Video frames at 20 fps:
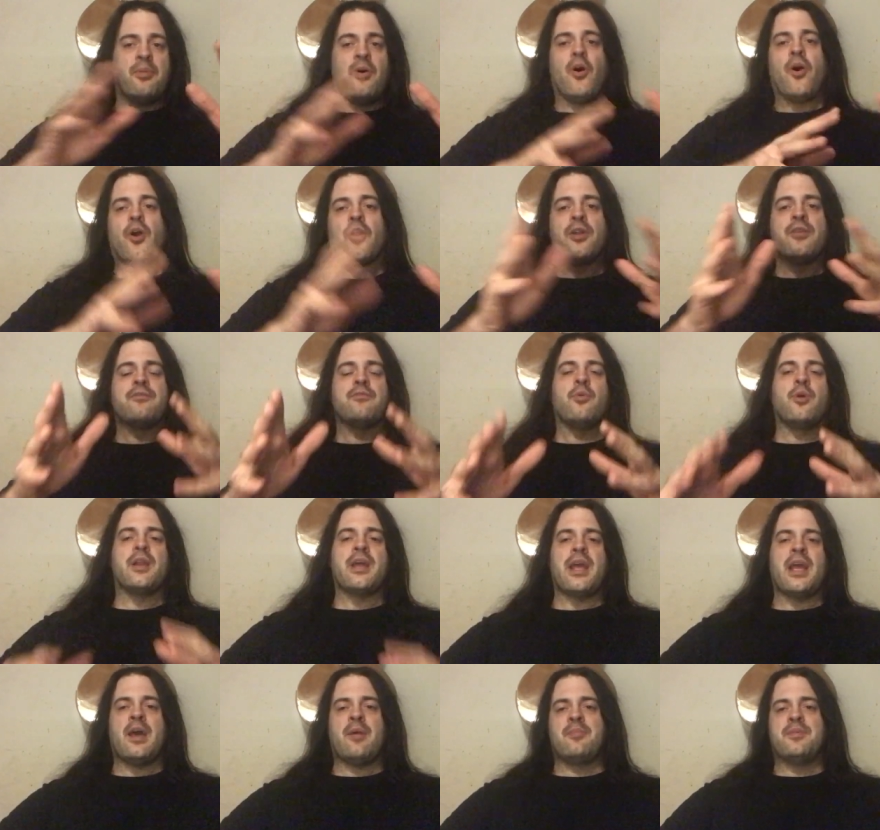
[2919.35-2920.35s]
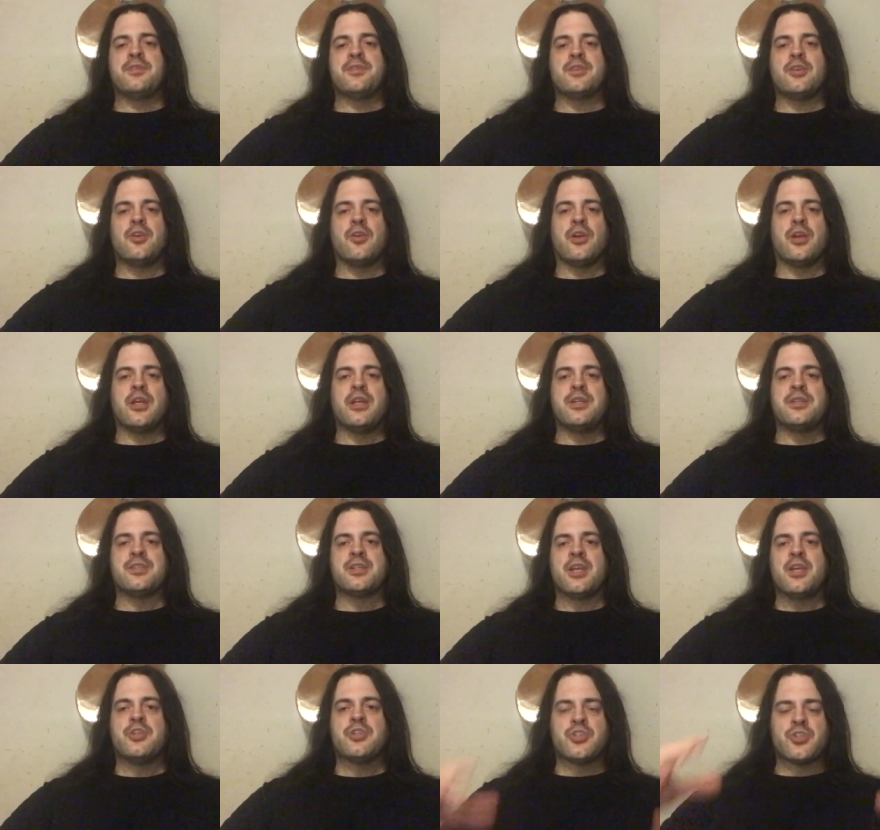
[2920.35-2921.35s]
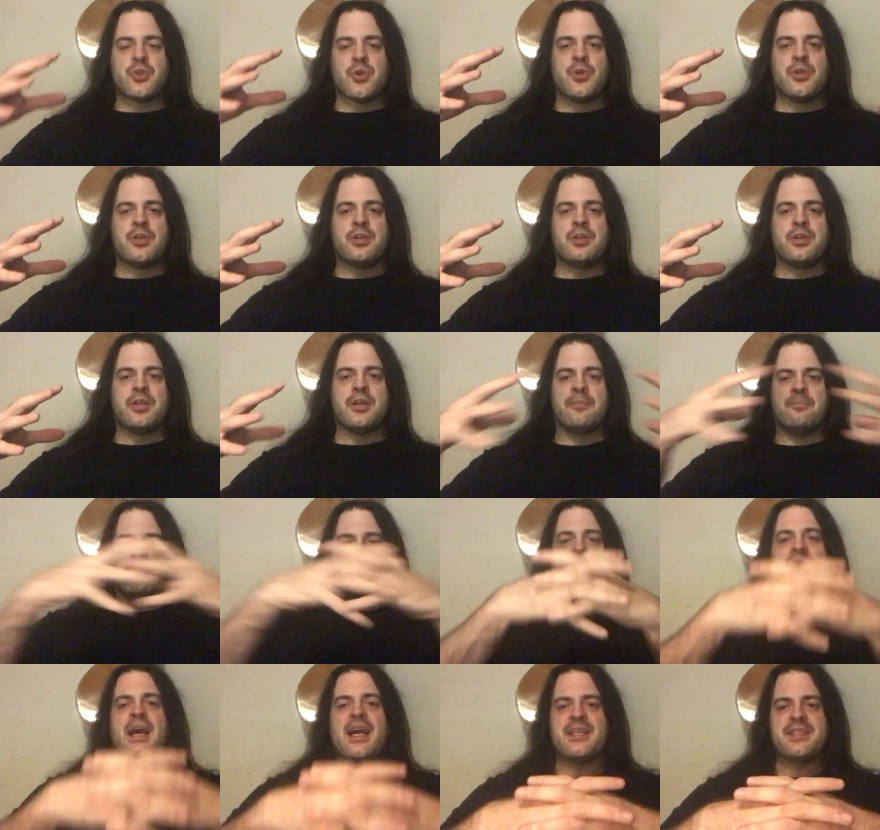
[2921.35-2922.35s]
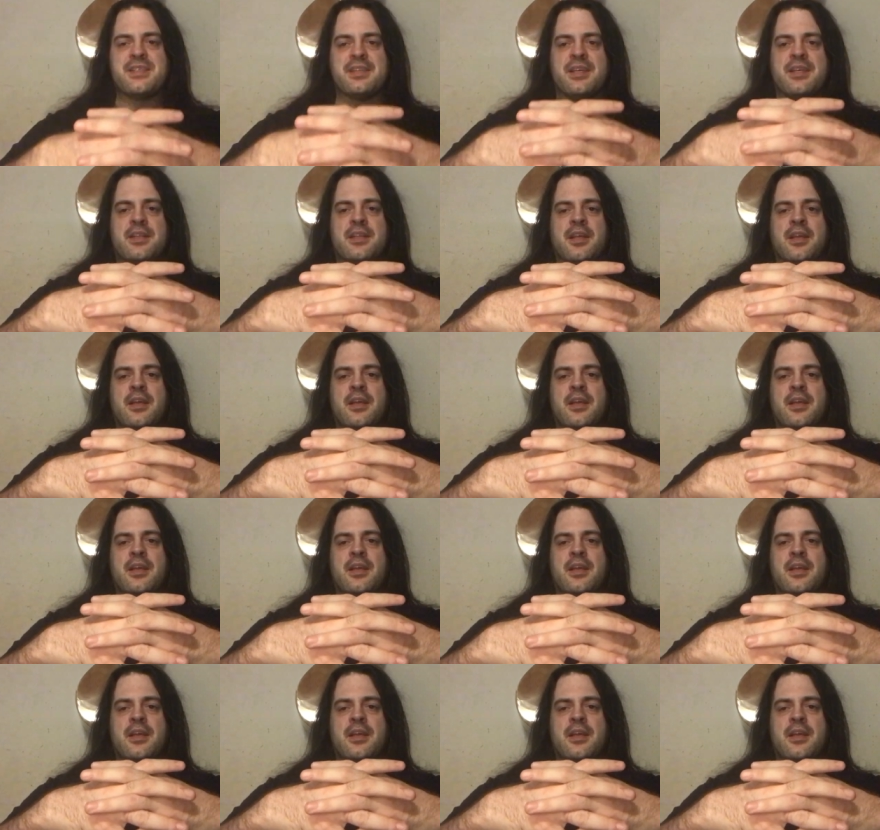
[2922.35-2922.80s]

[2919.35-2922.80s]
part of what happens here is certain composite